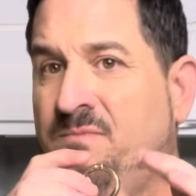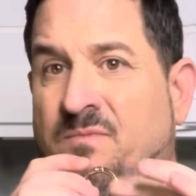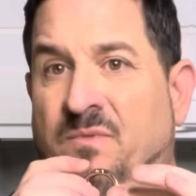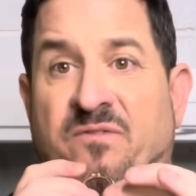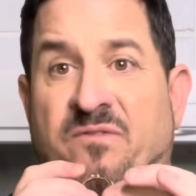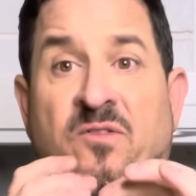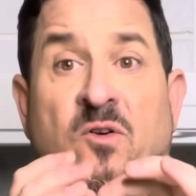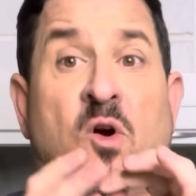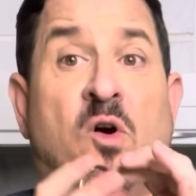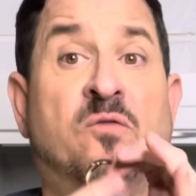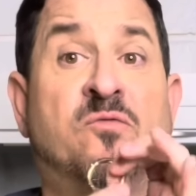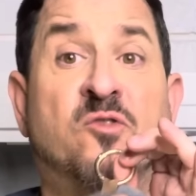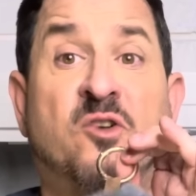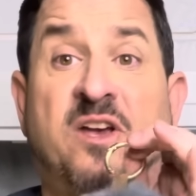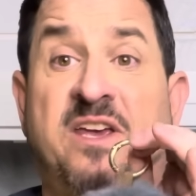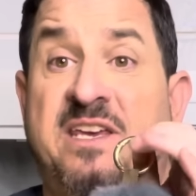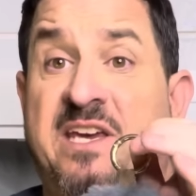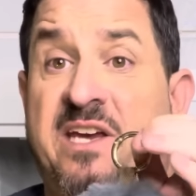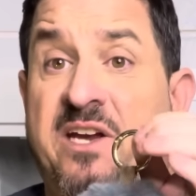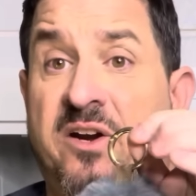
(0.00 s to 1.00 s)
for over a
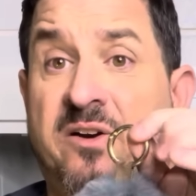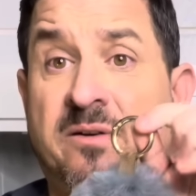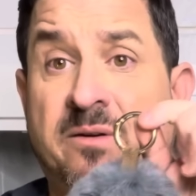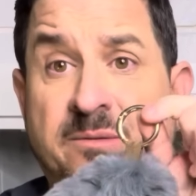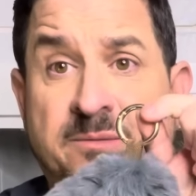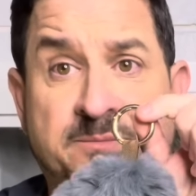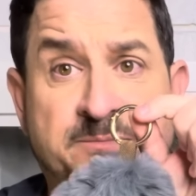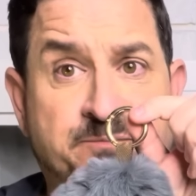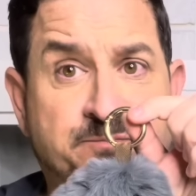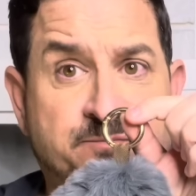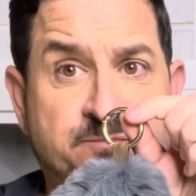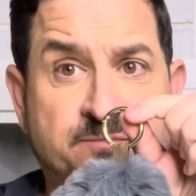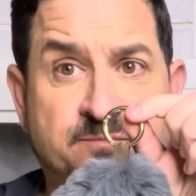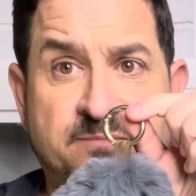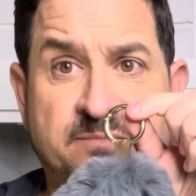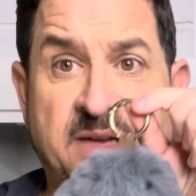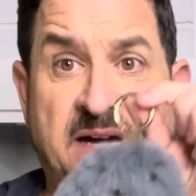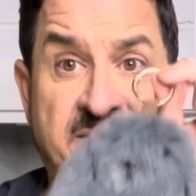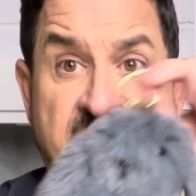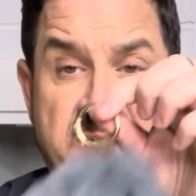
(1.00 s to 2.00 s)
year.
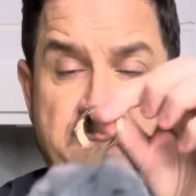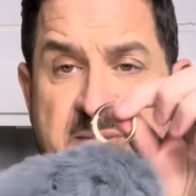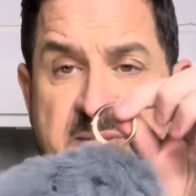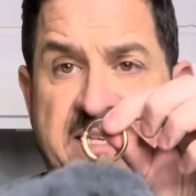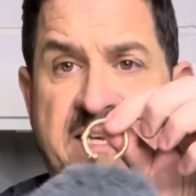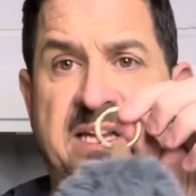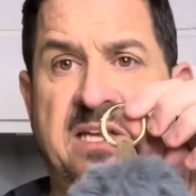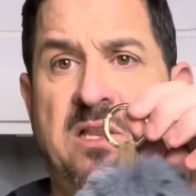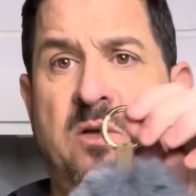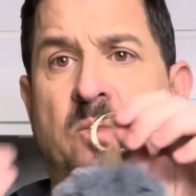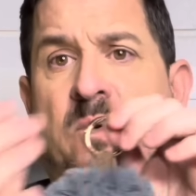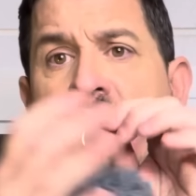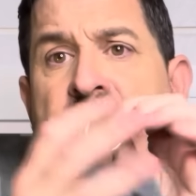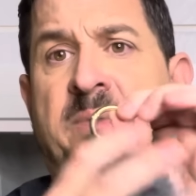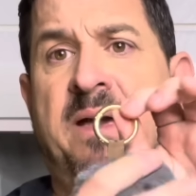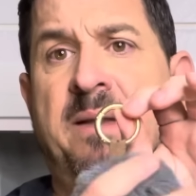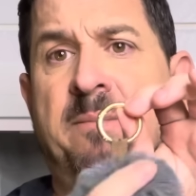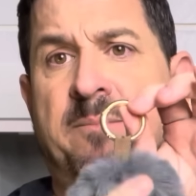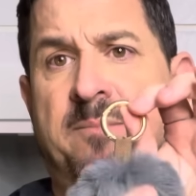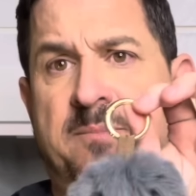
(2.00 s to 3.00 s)
Not this particular one,
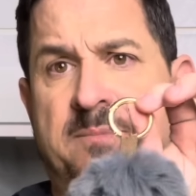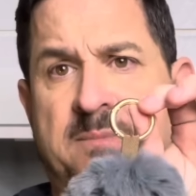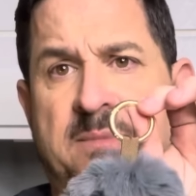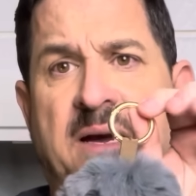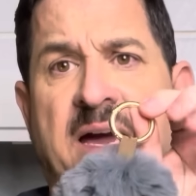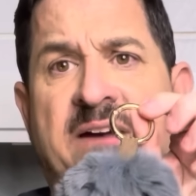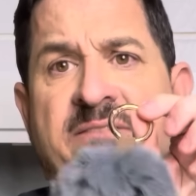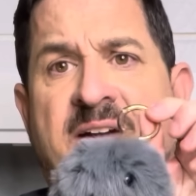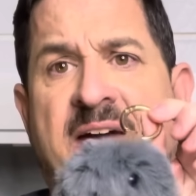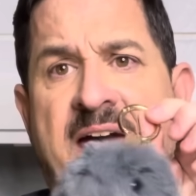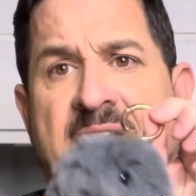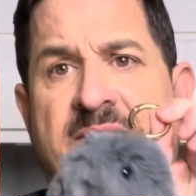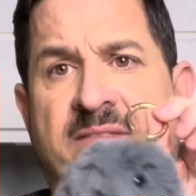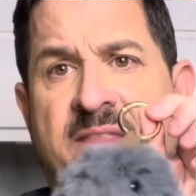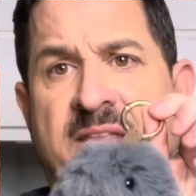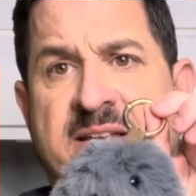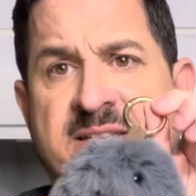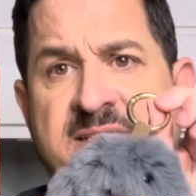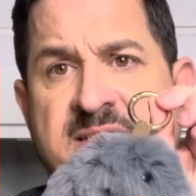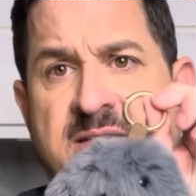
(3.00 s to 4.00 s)
but I've had
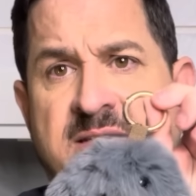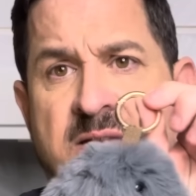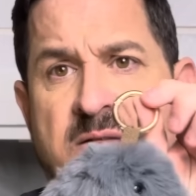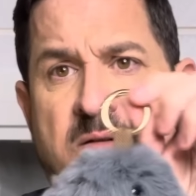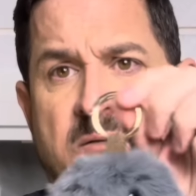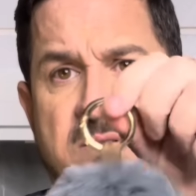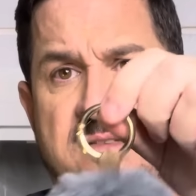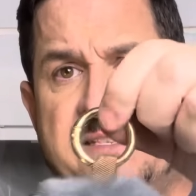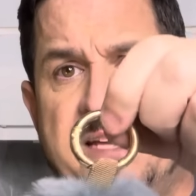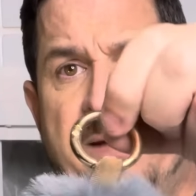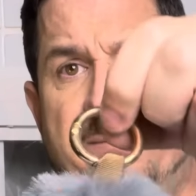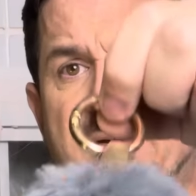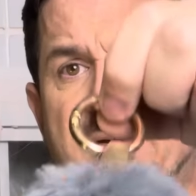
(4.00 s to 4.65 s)
this same